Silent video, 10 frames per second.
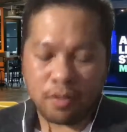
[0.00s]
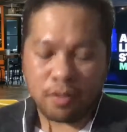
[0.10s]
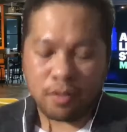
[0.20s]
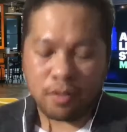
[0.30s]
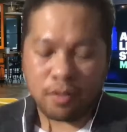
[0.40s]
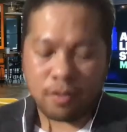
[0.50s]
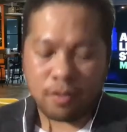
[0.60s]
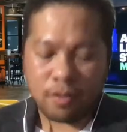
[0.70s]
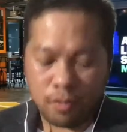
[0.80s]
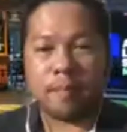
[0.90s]
when we
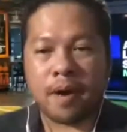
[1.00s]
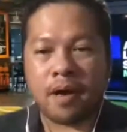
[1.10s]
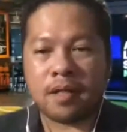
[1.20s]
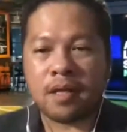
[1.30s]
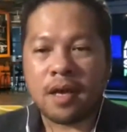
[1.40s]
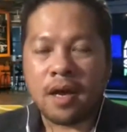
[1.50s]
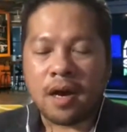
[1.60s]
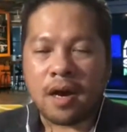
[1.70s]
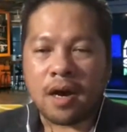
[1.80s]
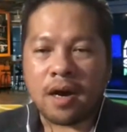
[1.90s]
shared about
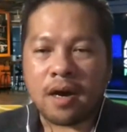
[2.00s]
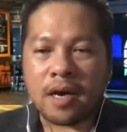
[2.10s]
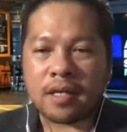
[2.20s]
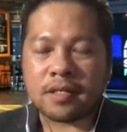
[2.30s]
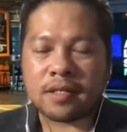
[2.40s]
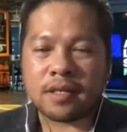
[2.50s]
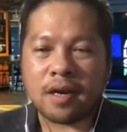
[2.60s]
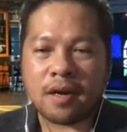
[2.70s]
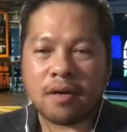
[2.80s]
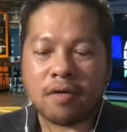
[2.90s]
its
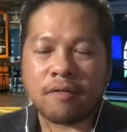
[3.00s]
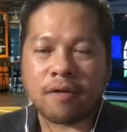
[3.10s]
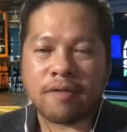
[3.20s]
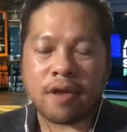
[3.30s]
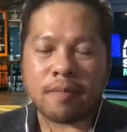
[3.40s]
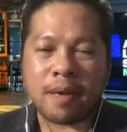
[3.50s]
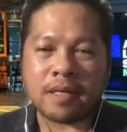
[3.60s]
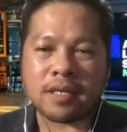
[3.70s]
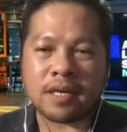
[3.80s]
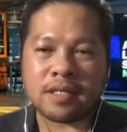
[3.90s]
overview and
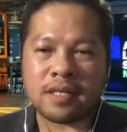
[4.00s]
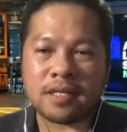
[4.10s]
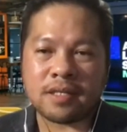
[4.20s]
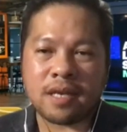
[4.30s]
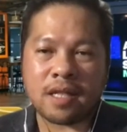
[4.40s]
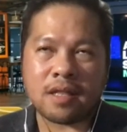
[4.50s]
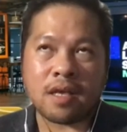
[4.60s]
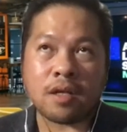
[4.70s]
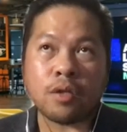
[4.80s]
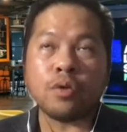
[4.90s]
basic, it
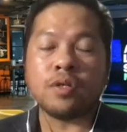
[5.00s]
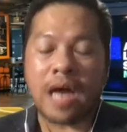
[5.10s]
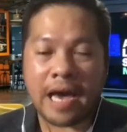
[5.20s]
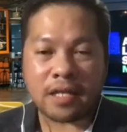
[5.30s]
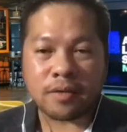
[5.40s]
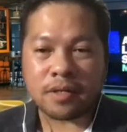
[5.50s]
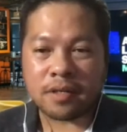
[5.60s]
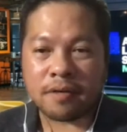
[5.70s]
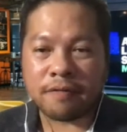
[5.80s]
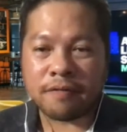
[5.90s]
includes
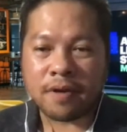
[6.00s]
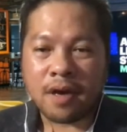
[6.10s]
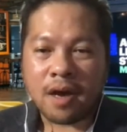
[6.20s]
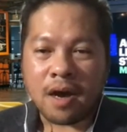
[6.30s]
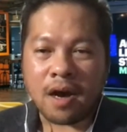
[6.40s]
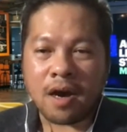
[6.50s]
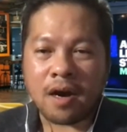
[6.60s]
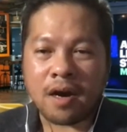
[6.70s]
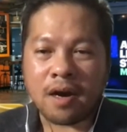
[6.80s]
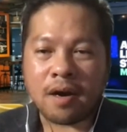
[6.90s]
iterative
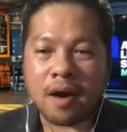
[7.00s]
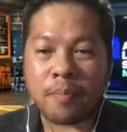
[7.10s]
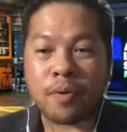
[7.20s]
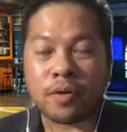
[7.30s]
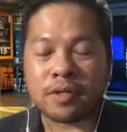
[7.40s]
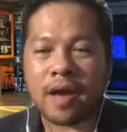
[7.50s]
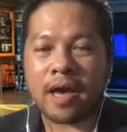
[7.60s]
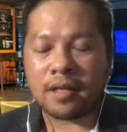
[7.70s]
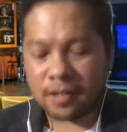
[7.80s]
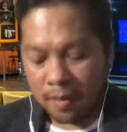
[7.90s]
approach,
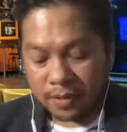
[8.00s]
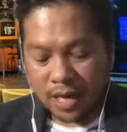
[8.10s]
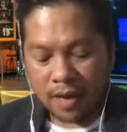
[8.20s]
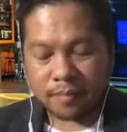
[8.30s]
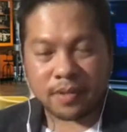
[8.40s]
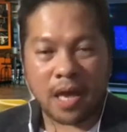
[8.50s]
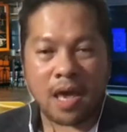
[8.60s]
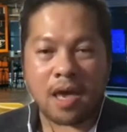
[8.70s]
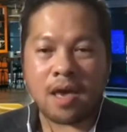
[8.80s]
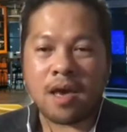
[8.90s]
right? Sometimes
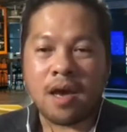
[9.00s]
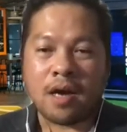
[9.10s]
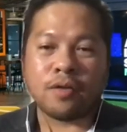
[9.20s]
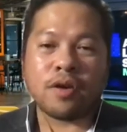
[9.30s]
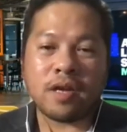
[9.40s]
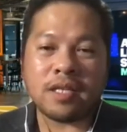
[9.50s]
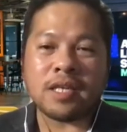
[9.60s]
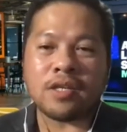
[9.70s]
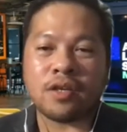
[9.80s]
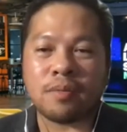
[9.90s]
an
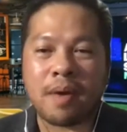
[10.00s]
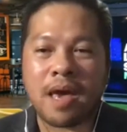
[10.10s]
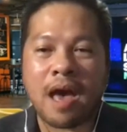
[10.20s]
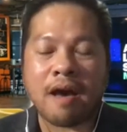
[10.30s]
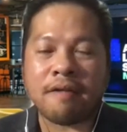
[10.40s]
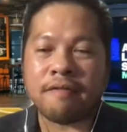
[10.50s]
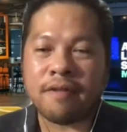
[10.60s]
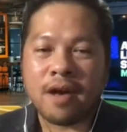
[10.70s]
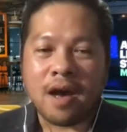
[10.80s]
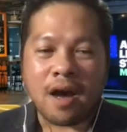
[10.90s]
organization may have
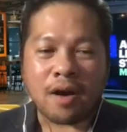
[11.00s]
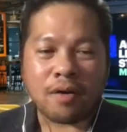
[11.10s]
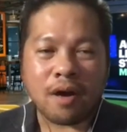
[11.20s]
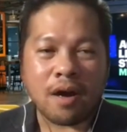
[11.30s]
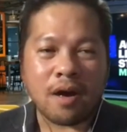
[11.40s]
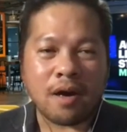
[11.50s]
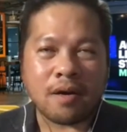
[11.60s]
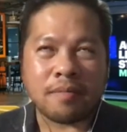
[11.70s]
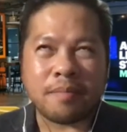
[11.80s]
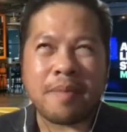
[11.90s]

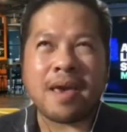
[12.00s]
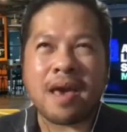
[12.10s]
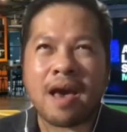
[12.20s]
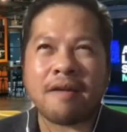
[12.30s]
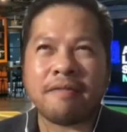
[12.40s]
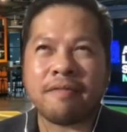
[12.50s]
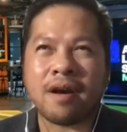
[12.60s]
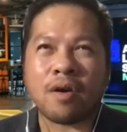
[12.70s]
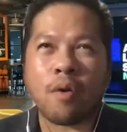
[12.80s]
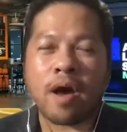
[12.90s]

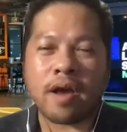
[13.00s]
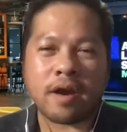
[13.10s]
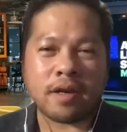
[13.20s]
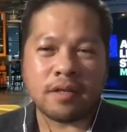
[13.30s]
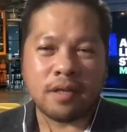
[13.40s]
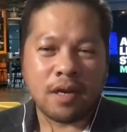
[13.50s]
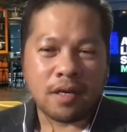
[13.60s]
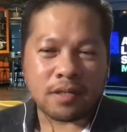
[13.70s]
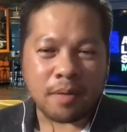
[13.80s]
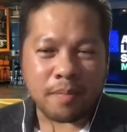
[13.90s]
acquired
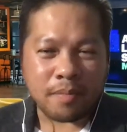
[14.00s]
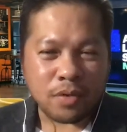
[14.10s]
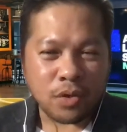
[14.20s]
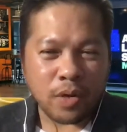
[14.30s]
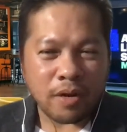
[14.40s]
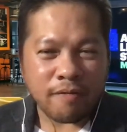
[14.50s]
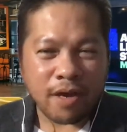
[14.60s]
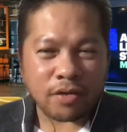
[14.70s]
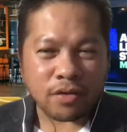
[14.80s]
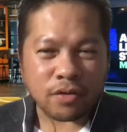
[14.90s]
some new
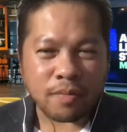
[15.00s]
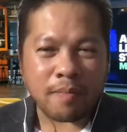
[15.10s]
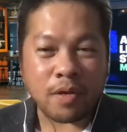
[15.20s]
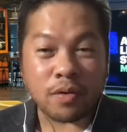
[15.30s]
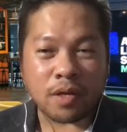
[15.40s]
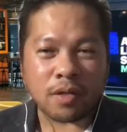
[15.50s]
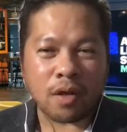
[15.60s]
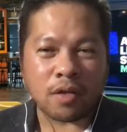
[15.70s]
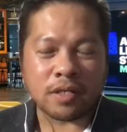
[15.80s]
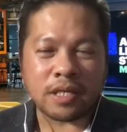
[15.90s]
innovations or maybe new
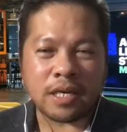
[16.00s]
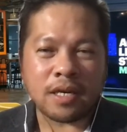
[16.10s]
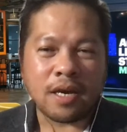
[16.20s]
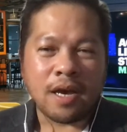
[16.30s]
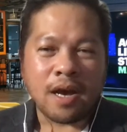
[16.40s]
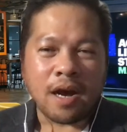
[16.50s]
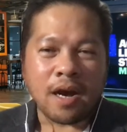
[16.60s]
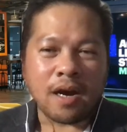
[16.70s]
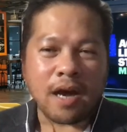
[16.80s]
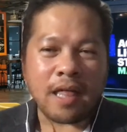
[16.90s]
technology,
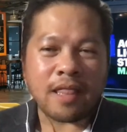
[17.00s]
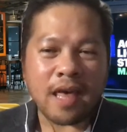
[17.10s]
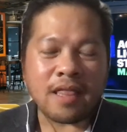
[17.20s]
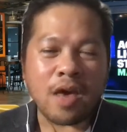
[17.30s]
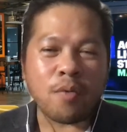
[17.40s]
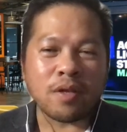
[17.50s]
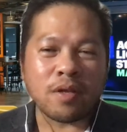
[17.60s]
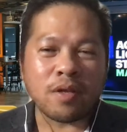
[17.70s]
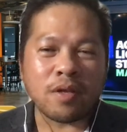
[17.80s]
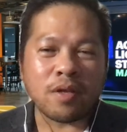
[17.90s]
and then they will
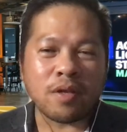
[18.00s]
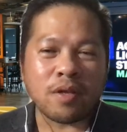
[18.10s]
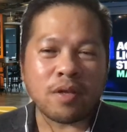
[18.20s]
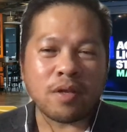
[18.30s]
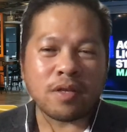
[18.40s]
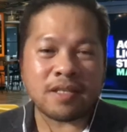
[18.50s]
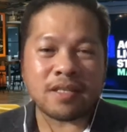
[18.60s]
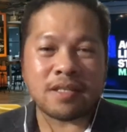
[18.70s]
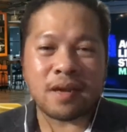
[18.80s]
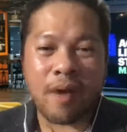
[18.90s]
start to see if this
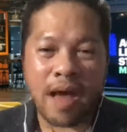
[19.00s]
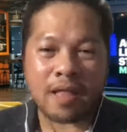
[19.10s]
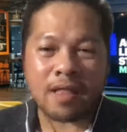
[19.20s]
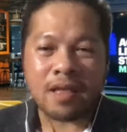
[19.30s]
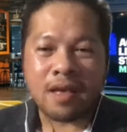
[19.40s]
is the right